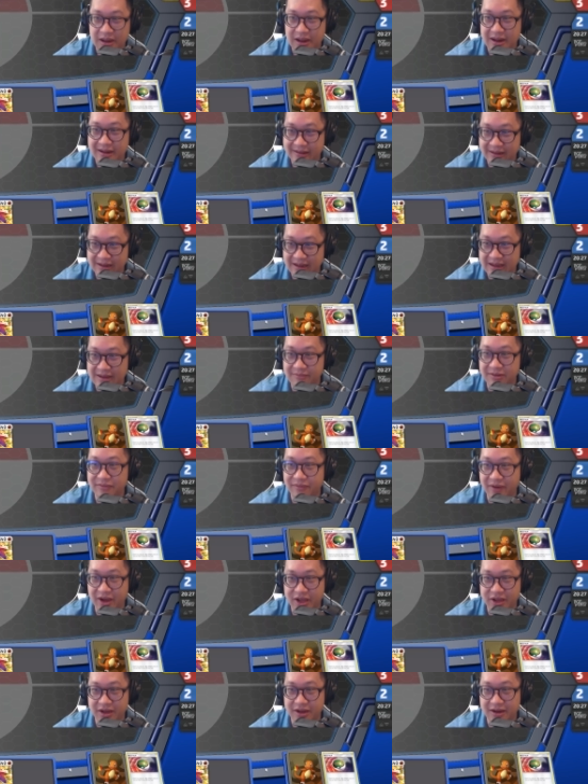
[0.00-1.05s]
and even if
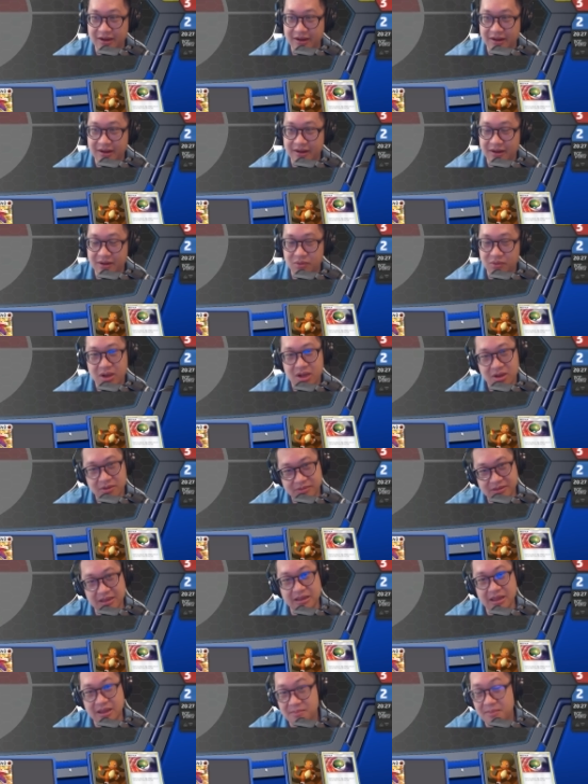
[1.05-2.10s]
I... Well,
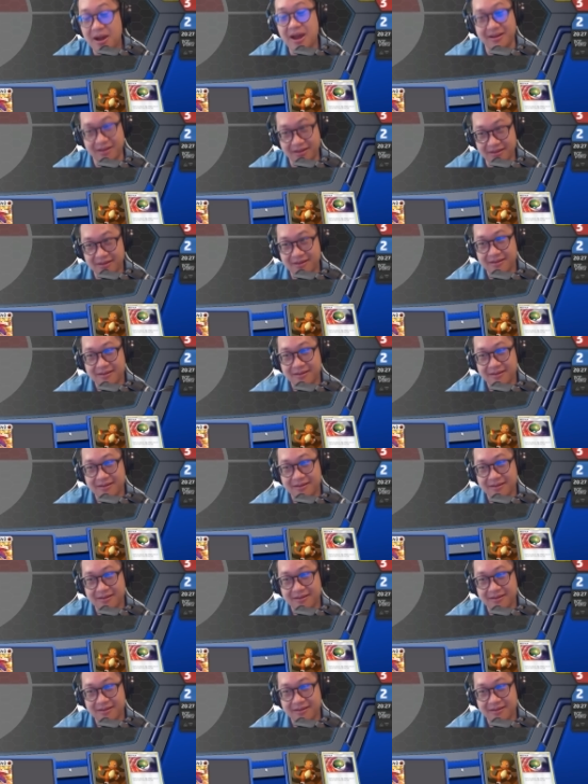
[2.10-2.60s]
then he might...